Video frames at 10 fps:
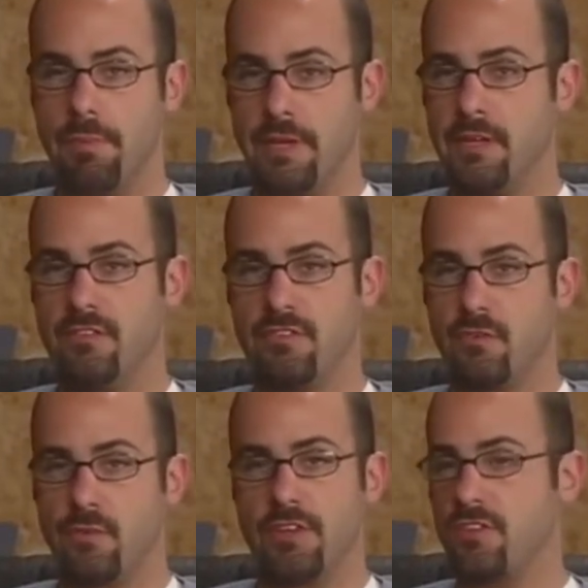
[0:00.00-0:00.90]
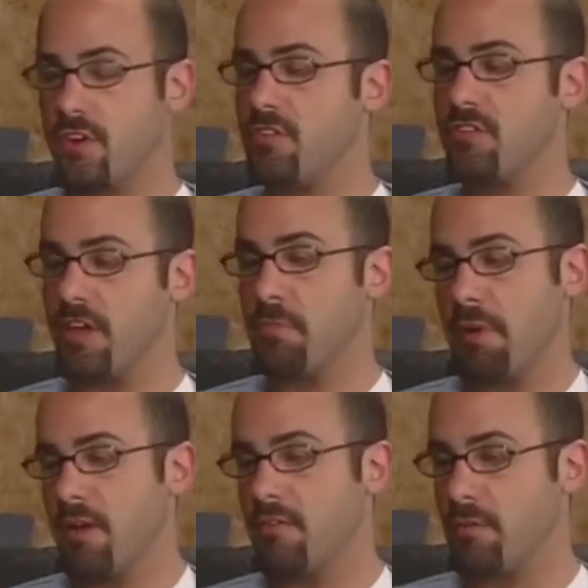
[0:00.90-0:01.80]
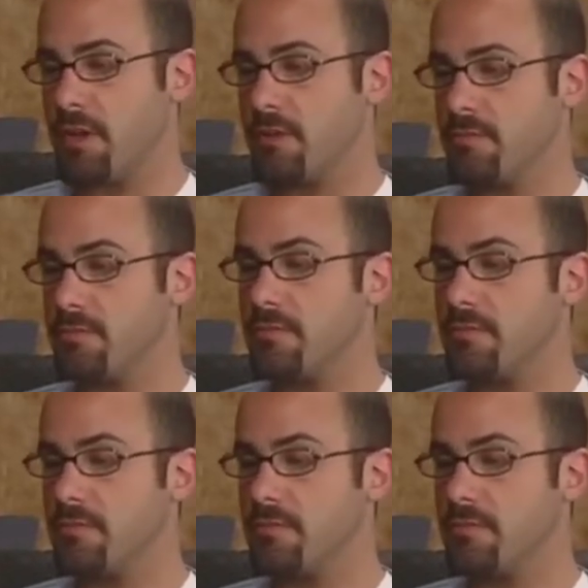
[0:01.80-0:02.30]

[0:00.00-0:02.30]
Bids are researched and compared for me.